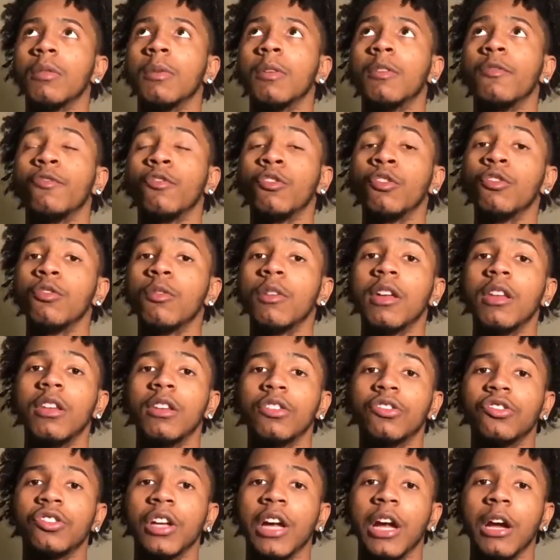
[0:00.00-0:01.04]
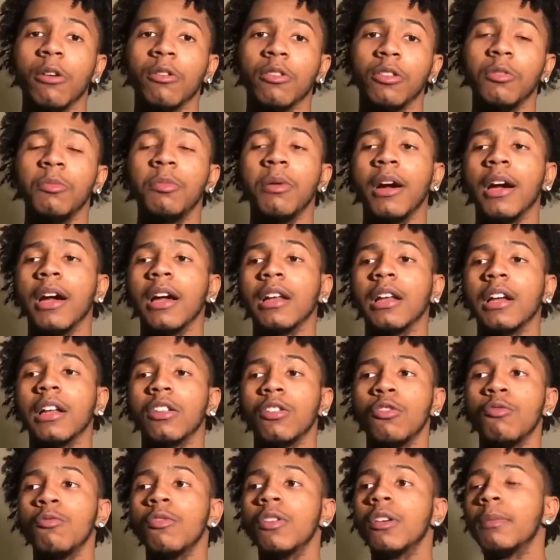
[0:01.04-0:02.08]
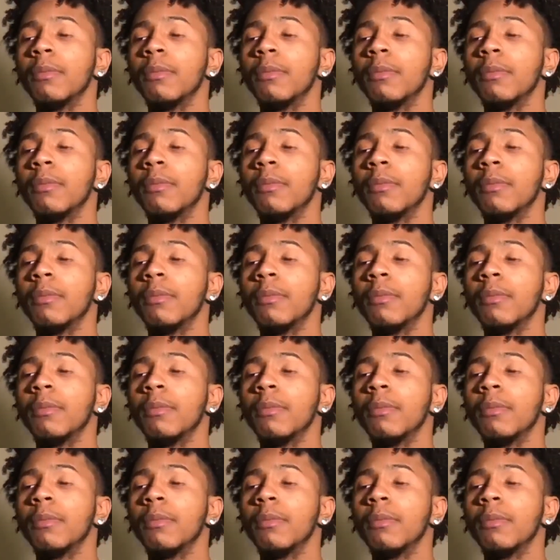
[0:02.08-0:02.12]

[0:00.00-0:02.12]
before you get in the shower, you probably, you